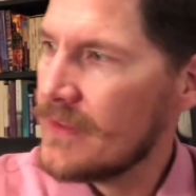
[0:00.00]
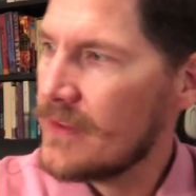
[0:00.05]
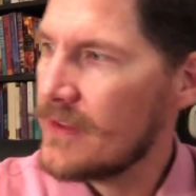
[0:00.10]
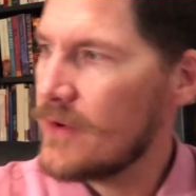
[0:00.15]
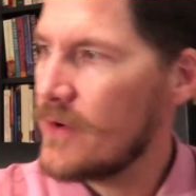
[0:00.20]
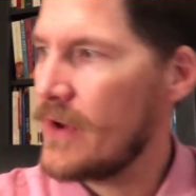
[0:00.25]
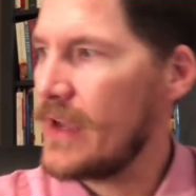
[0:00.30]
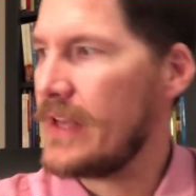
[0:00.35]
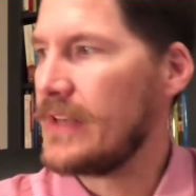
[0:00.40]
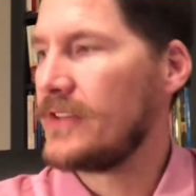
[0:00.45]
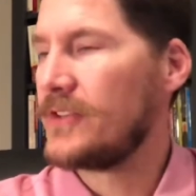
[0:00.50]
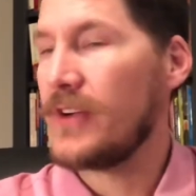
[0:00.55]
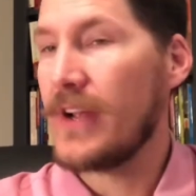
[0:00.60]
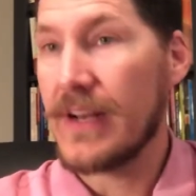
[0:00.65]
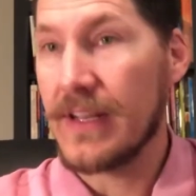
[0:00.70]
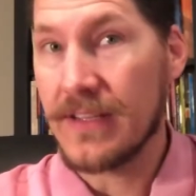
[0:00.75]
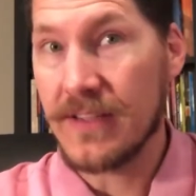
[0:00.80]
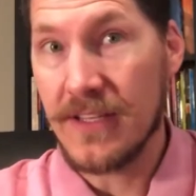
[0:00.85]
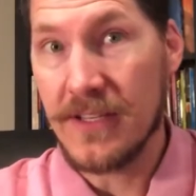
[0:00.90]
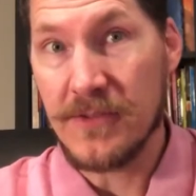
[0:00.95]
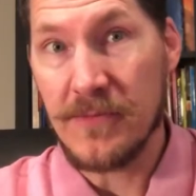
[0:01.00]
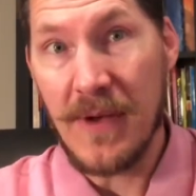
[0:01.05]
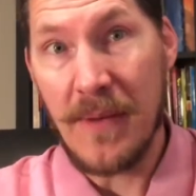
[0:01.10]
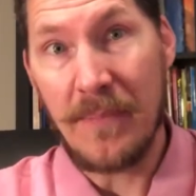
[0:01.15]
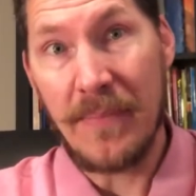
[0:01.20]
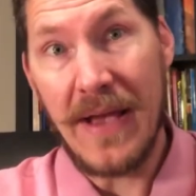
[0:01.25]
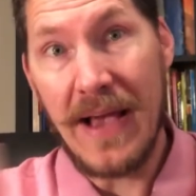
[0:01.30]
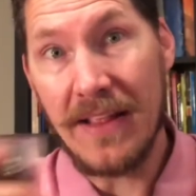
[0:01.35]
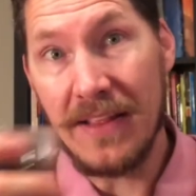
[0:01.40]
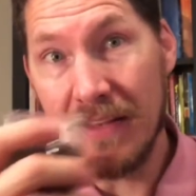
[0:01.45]
Go ahead and try to cleanse my
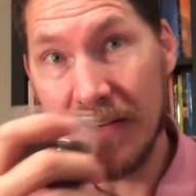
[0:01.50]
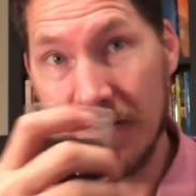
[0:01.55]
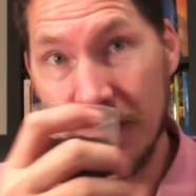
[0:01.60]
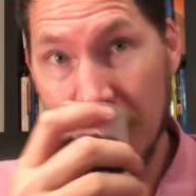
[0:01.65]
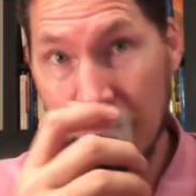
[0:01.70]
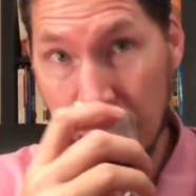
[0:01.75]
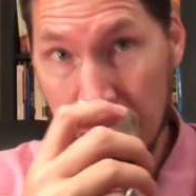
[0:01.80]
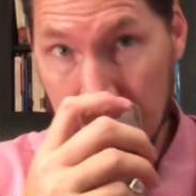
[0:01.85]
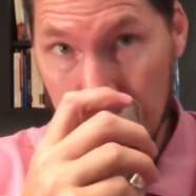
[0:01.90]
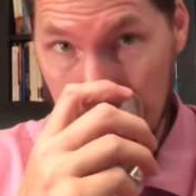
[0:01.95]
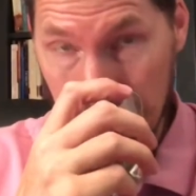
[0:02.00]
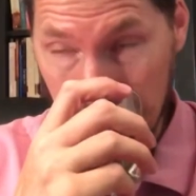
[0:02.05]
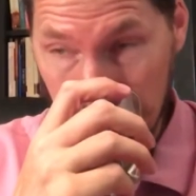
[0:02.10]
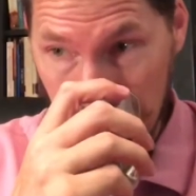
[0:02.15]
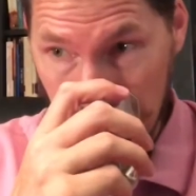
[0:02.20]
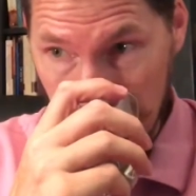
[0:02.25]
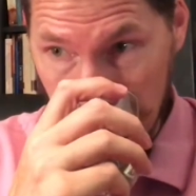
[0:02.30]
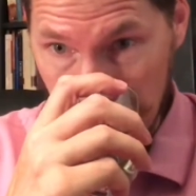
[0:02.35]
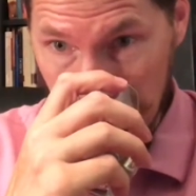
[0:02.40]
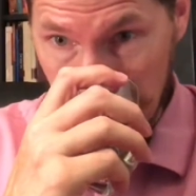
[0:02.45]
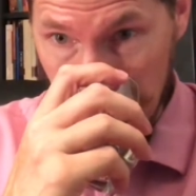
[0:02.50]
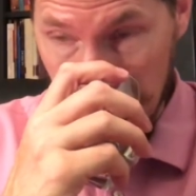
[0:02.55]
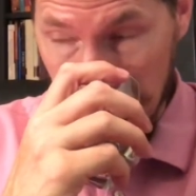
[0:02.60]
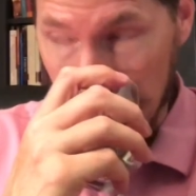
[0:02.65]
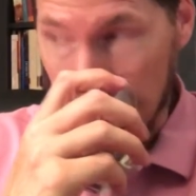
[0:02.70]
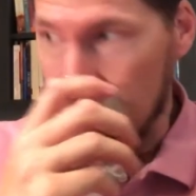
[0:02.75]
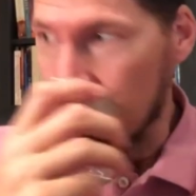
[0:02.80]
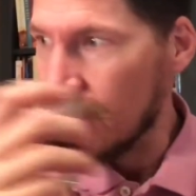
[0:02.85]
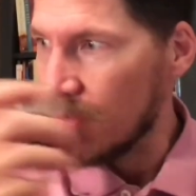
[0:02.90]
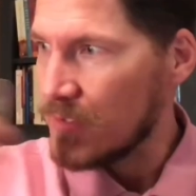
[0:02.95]
palate.
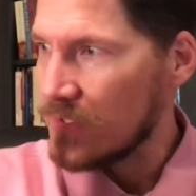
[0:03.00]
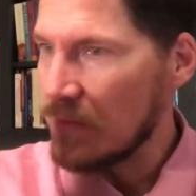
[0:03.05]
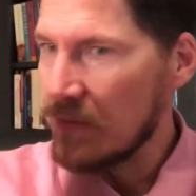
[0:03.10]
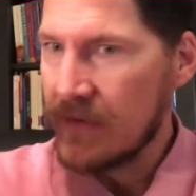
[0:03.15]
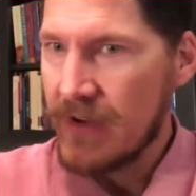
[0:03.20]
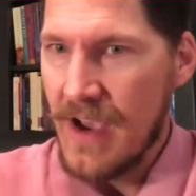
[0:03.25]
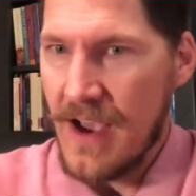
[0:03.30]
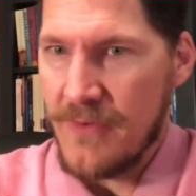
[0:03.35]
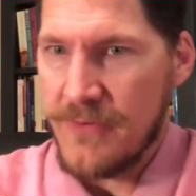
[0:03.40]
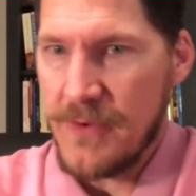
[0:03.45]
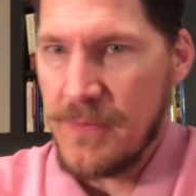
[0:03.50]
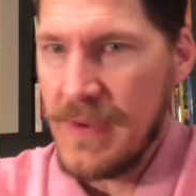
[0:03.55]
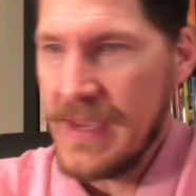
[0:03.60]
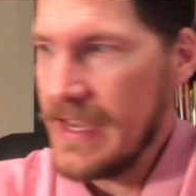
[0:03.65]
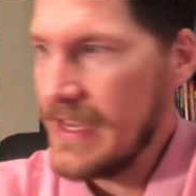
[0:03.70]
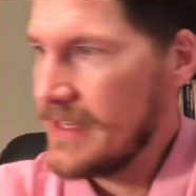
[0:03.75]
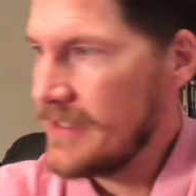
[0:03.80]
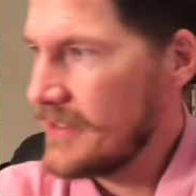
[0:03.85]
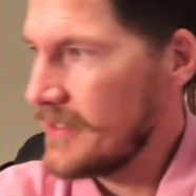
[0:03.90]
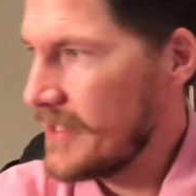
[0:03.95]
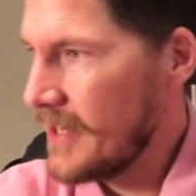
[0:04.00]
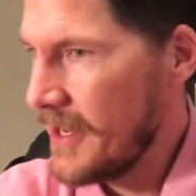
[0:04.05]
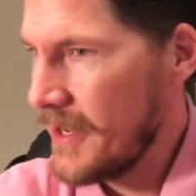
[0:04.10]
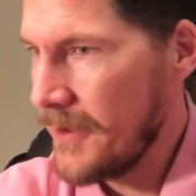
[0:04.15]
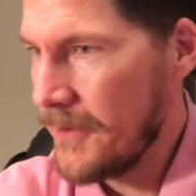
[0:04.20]
Some coffee beans.